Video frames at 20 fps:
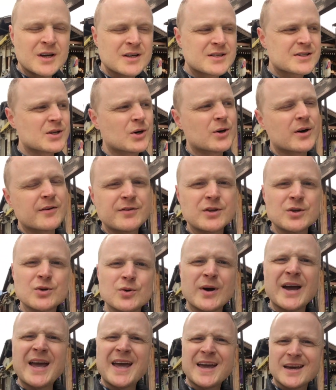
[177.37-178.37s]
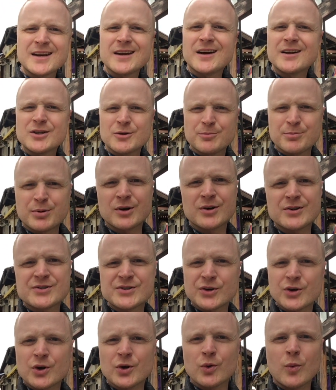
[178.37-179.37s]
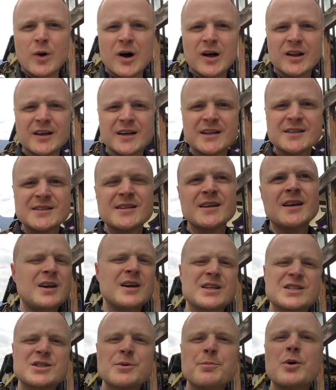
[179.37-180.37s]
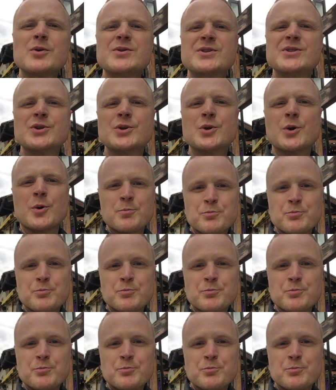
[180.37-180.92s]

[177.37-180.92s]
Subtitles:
So if you hang it on your purse or your wallet, it's supposed to